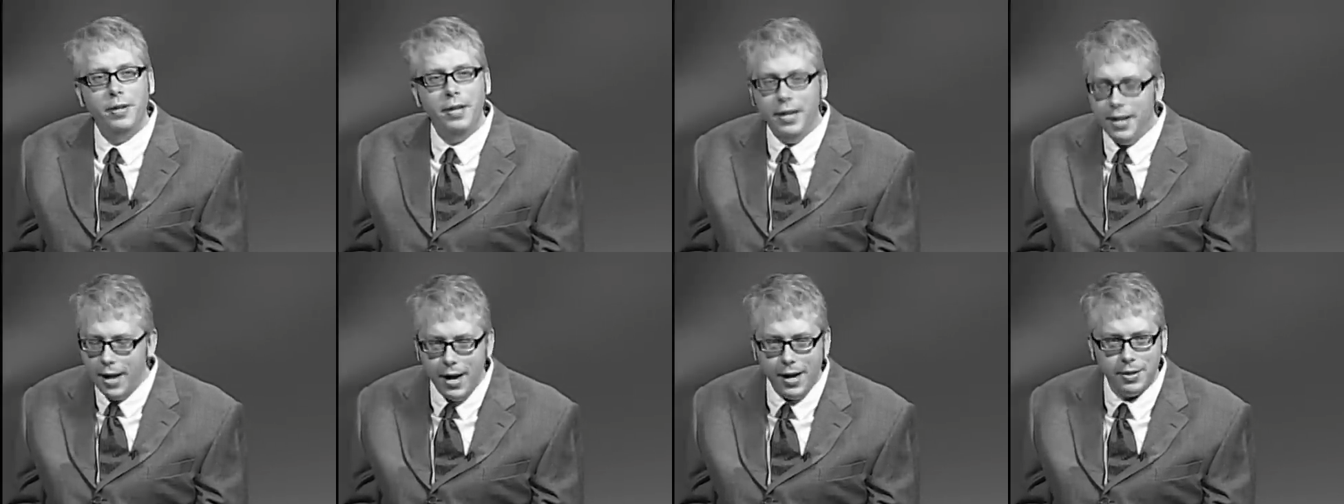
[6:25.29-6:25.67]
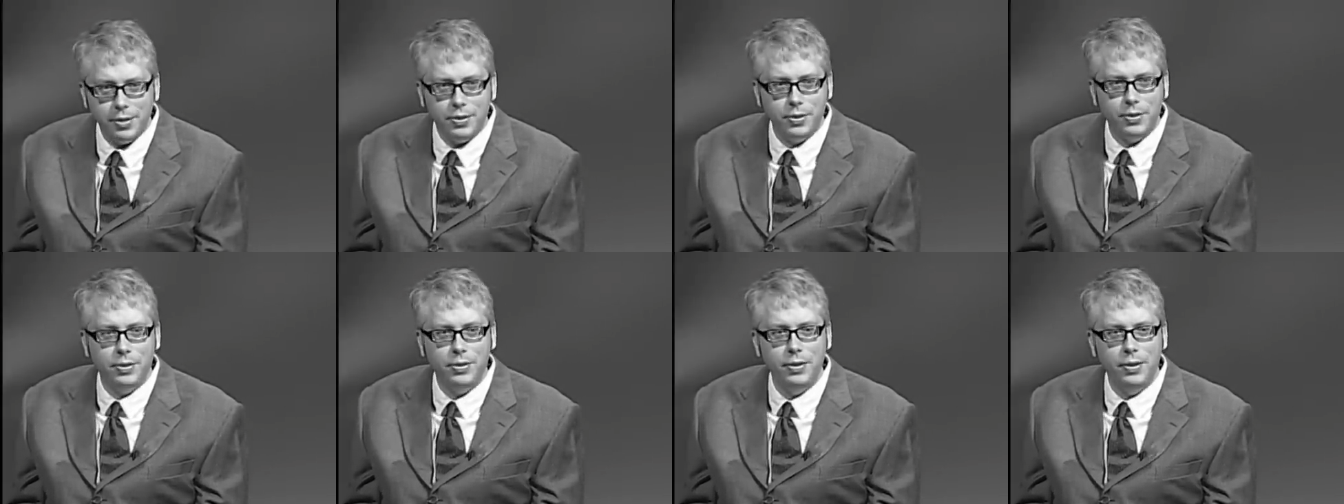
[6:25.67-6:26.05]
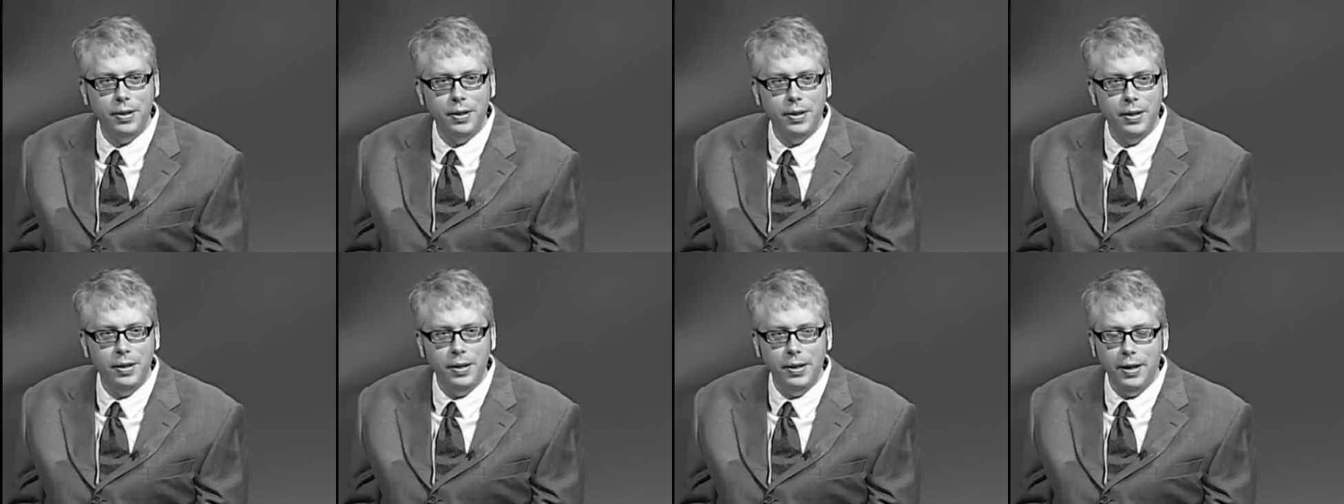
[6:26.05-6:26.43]
Yes,
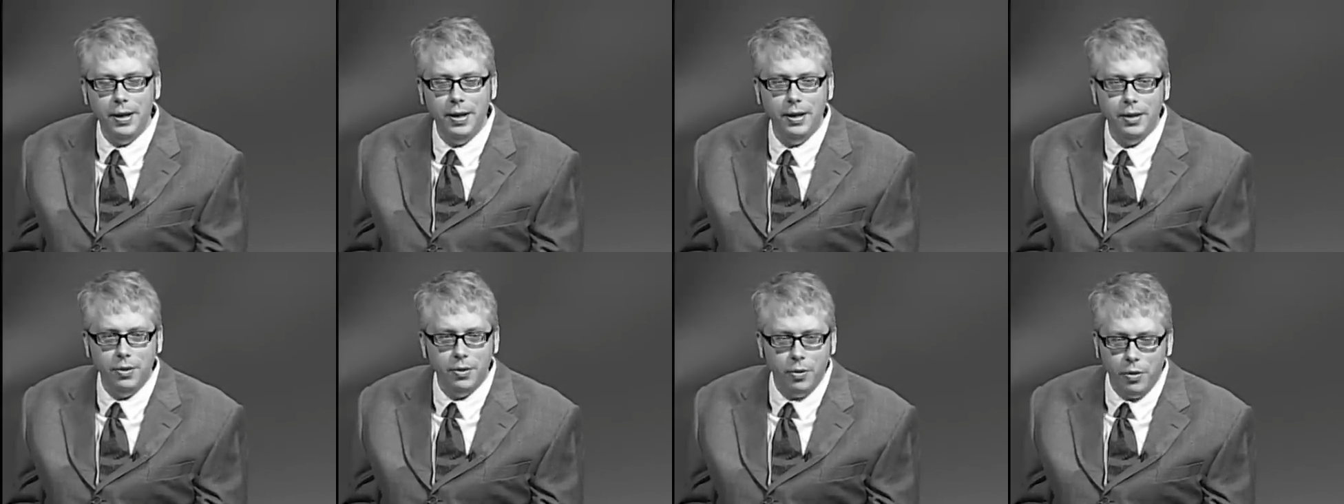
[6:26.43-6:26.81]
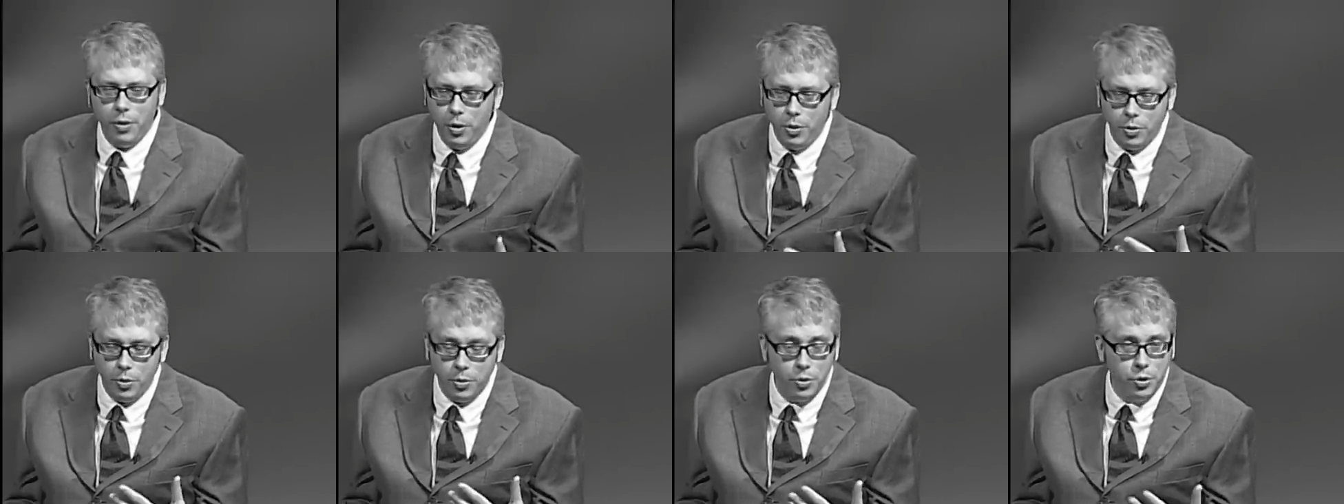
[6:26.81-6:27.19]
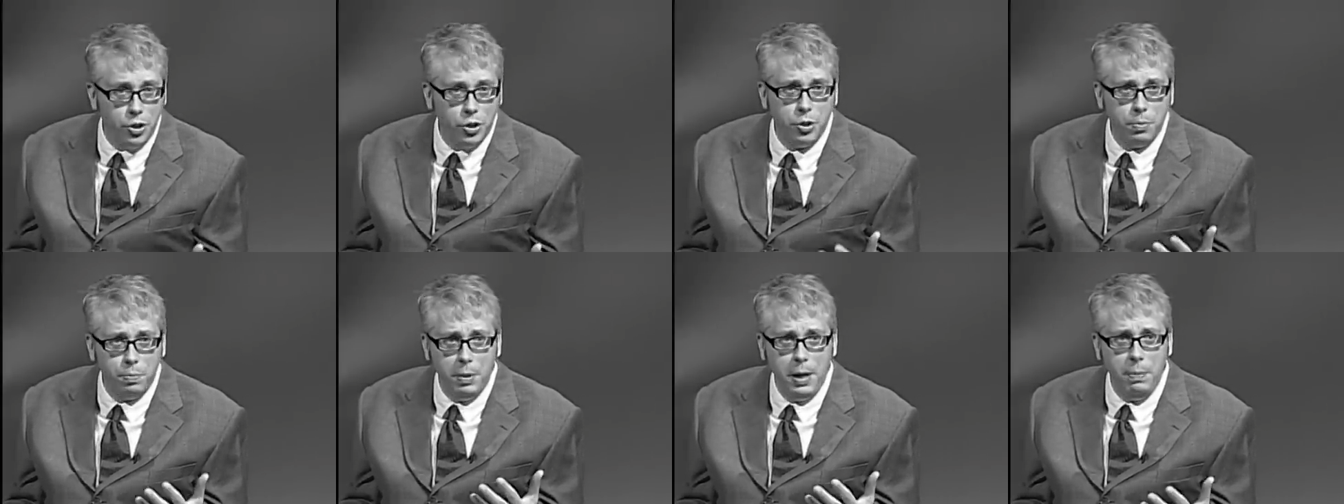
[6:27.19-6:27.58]
yeah, and they're they're, they're
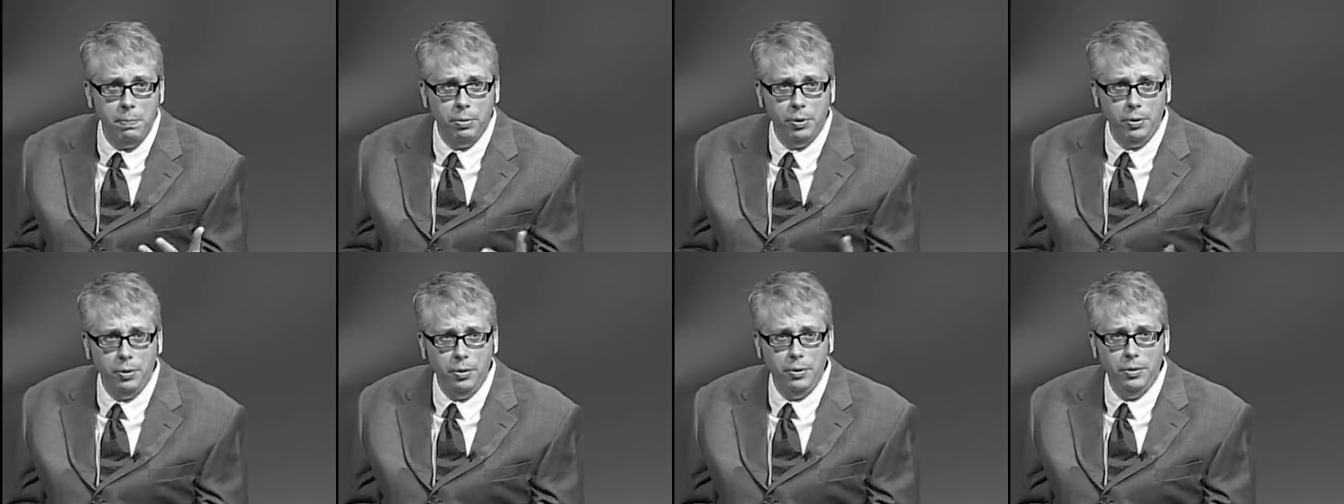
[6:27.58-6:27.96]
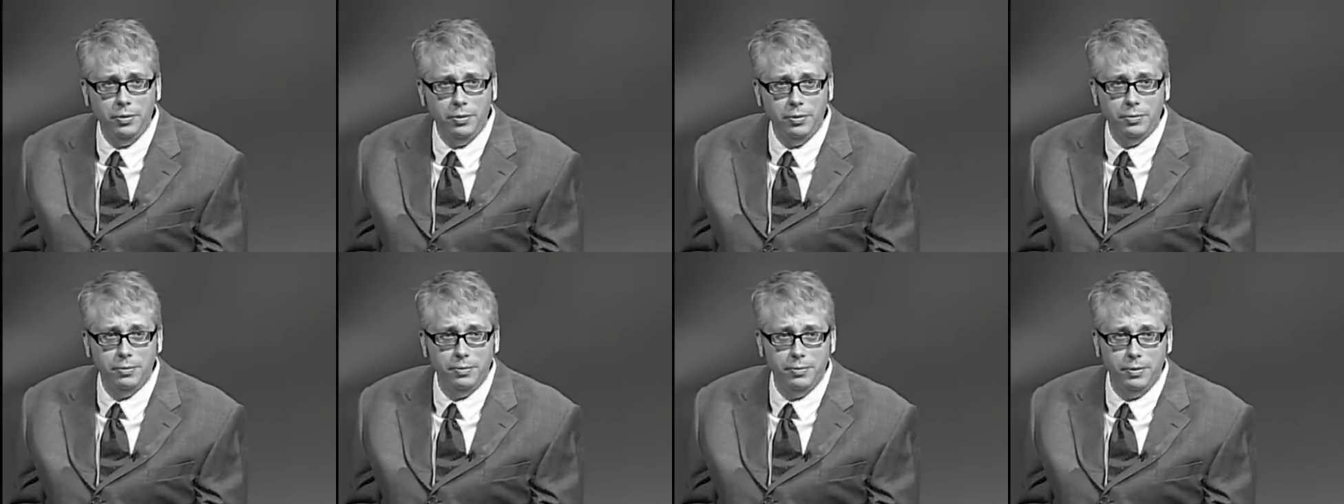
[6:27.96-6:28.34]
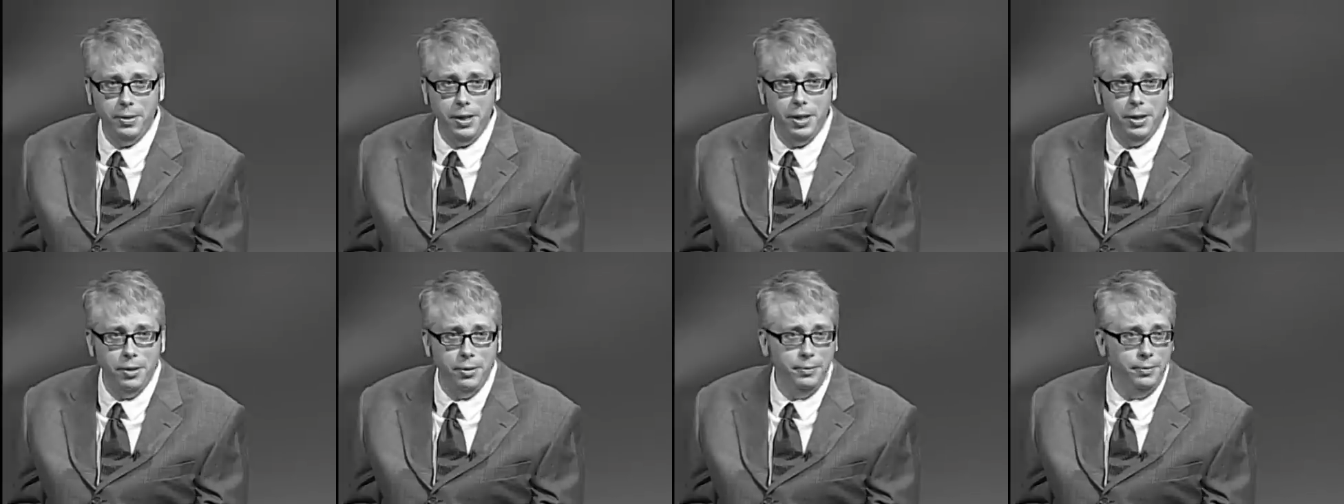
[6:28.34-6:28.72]
just people.
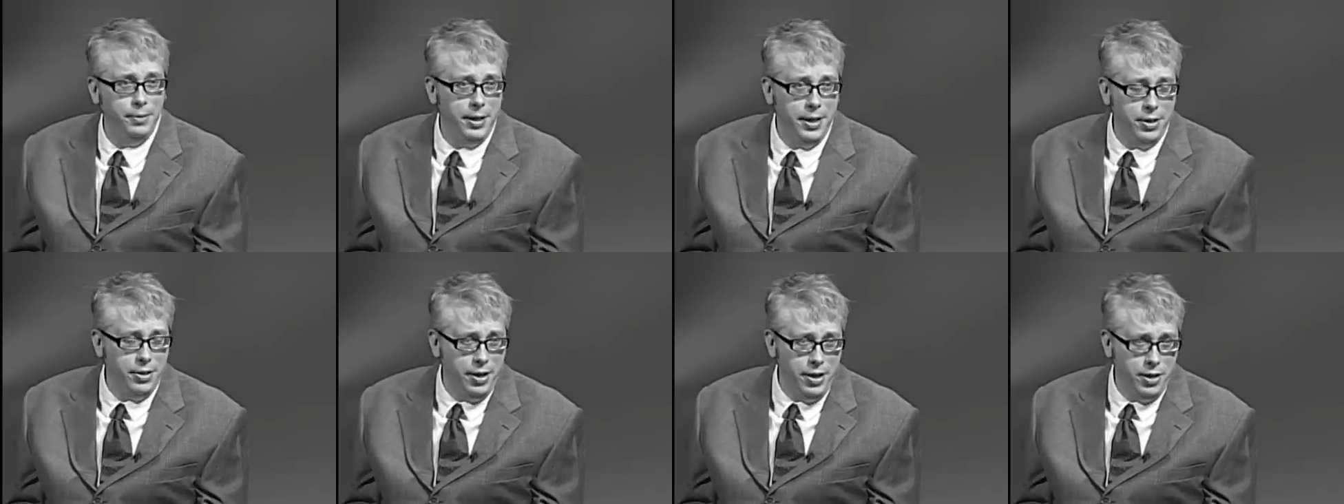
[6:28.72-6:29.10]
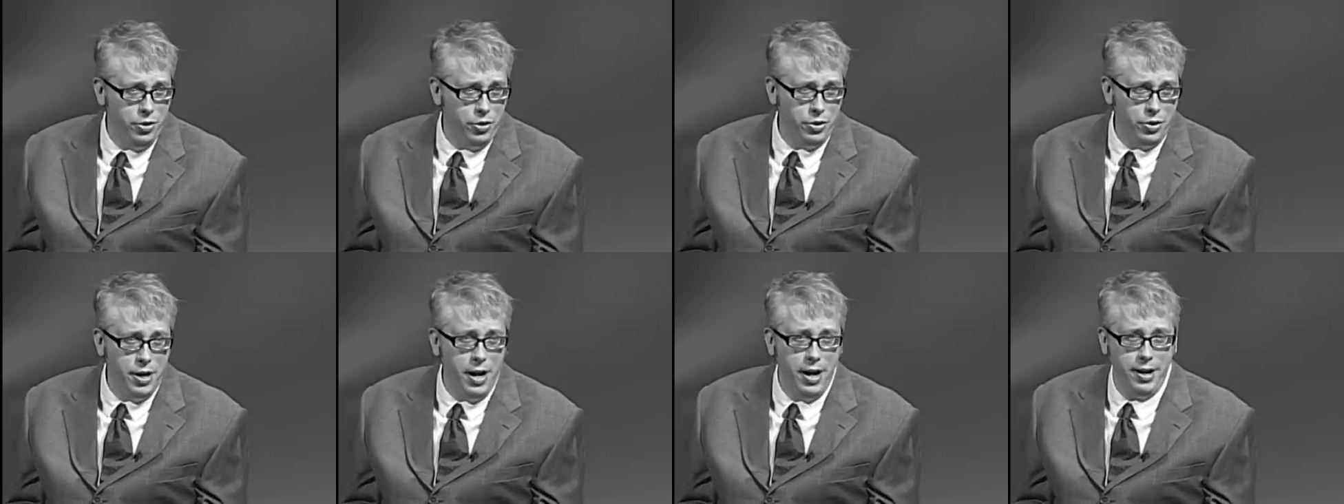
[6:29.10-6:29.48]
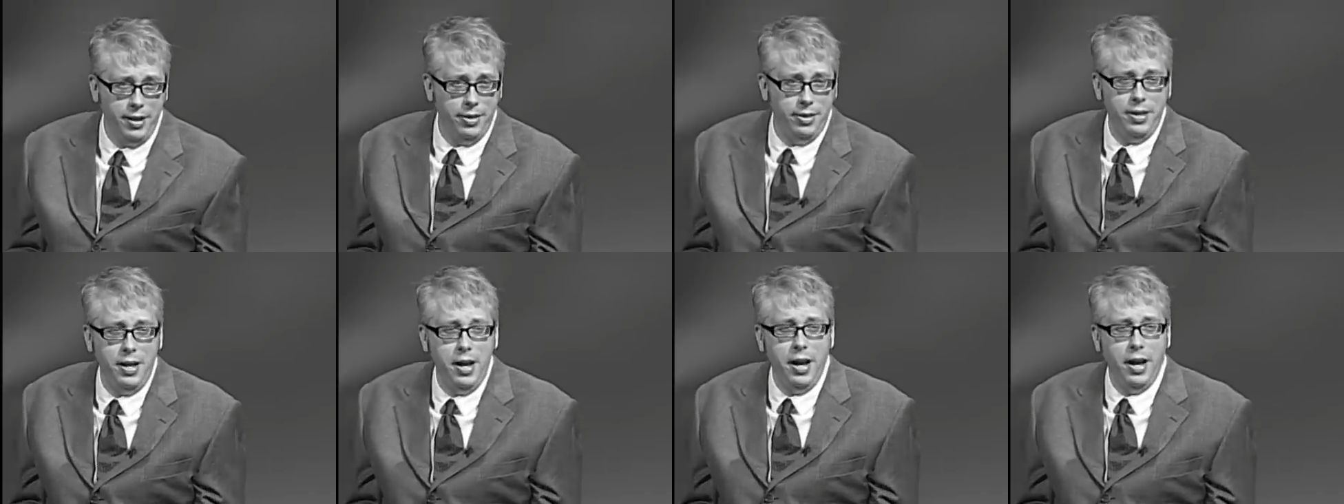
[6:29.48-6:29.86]
You know, it, it's just not a
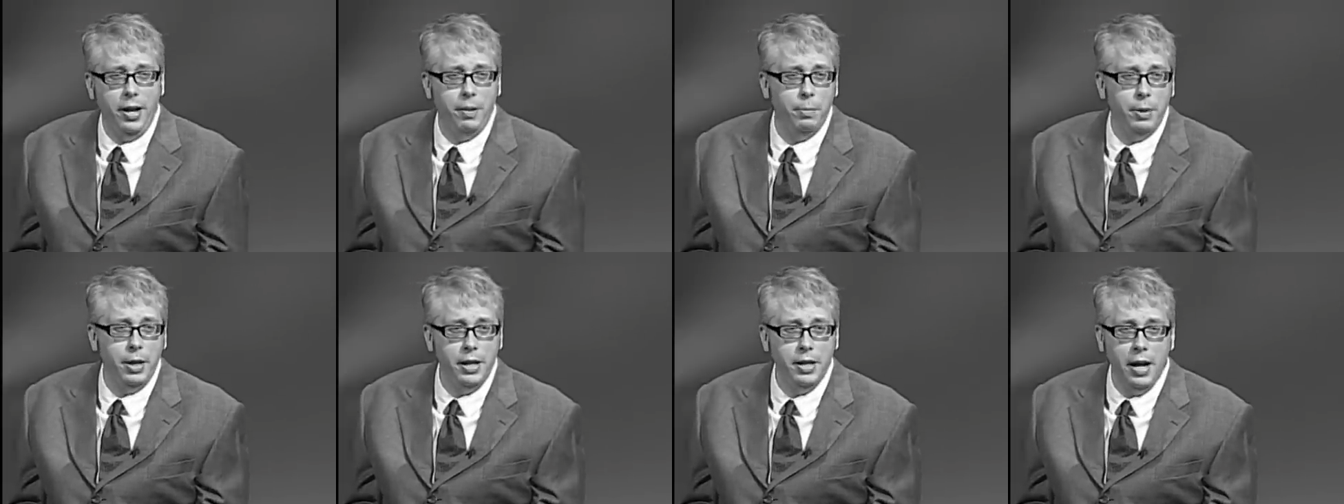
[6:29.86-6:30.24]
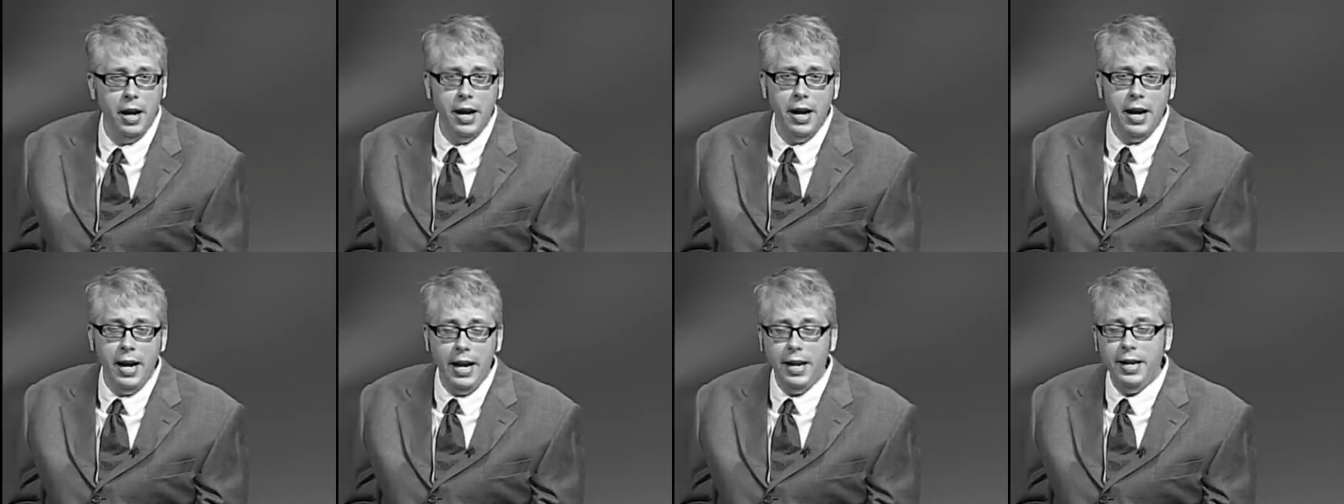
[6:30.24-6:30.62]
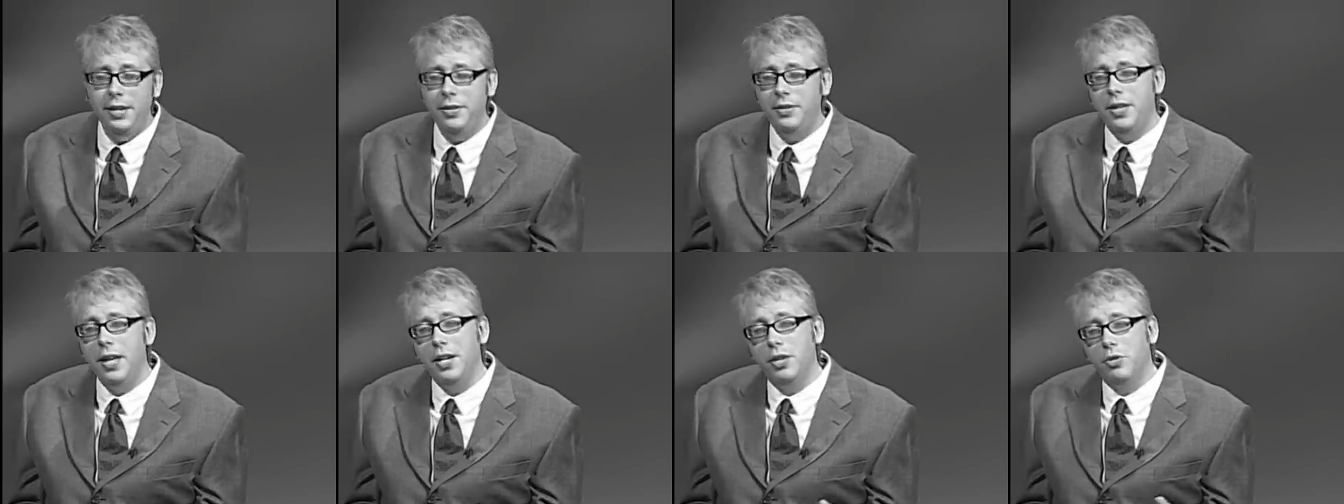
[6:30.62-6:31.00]
thing, but it, it
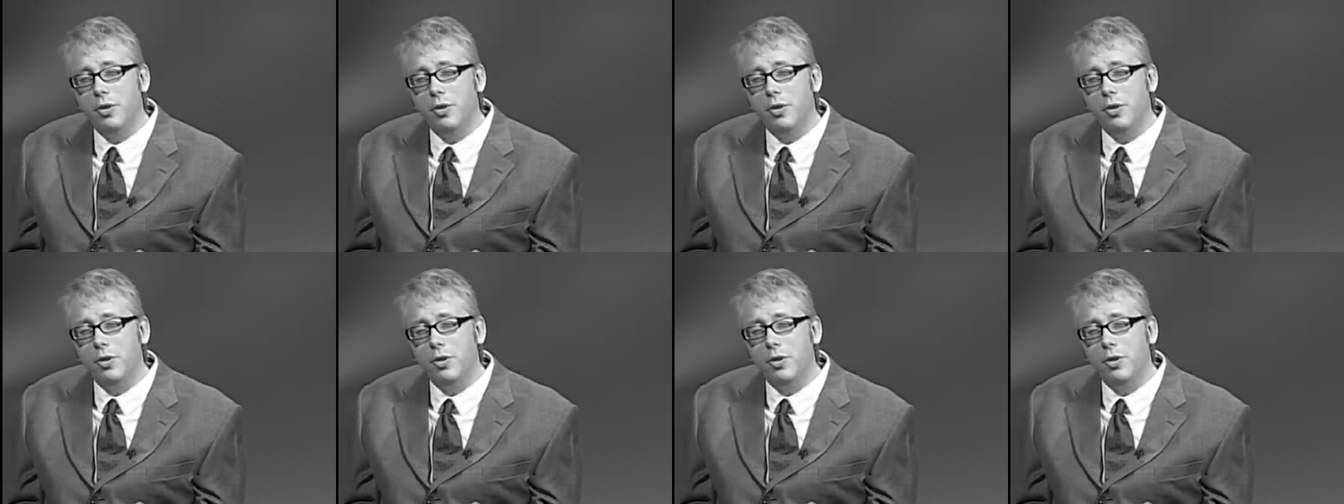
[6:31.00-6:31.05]
is that